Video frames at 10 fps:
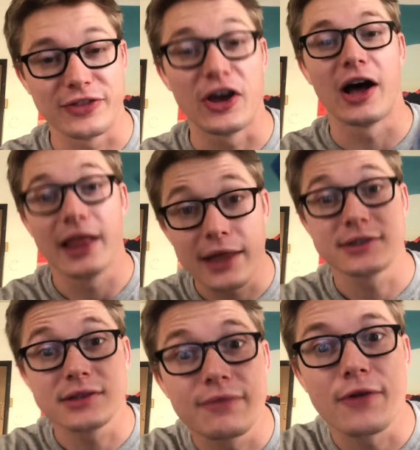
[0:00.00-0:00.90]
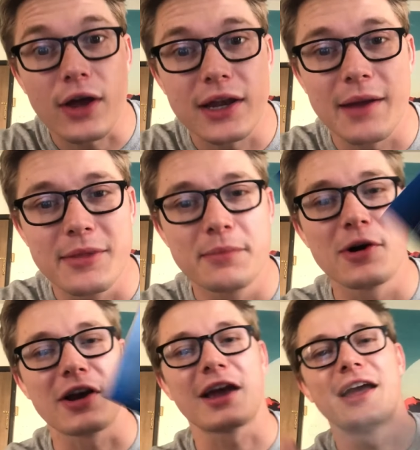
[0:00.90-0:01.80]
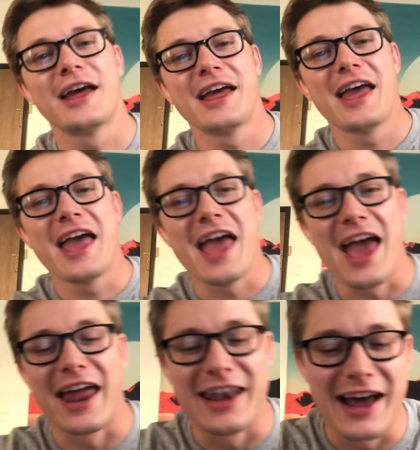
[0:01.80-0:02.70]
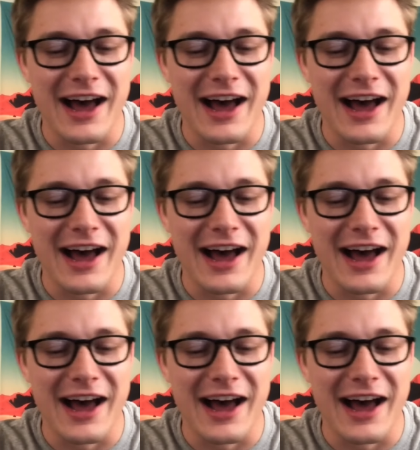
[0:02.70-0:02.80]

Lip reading: duh, that's the fucking name of the book. And,